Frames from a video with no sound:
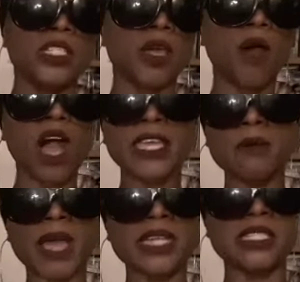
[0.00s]
So,
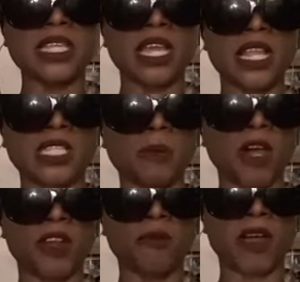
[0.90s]
harking back to the earliest
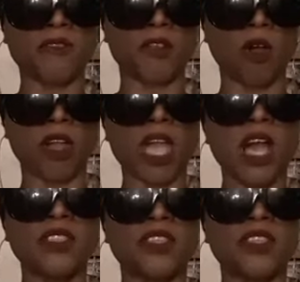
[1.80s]
part of my vlog,